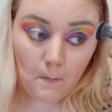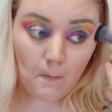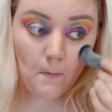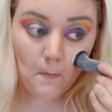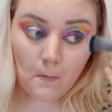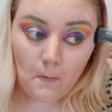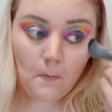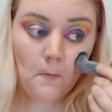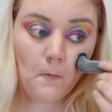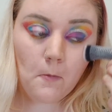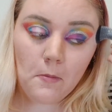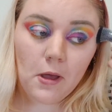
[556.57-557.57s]

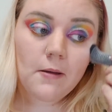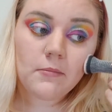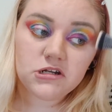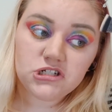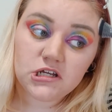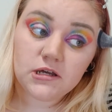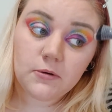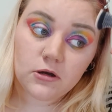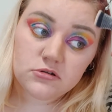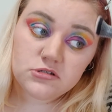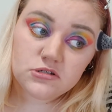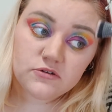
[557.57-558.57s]
and my
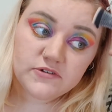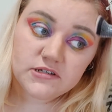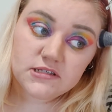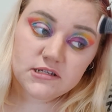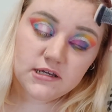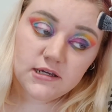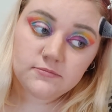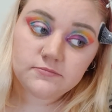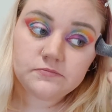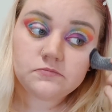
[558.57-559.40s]
cheekbones, obviously.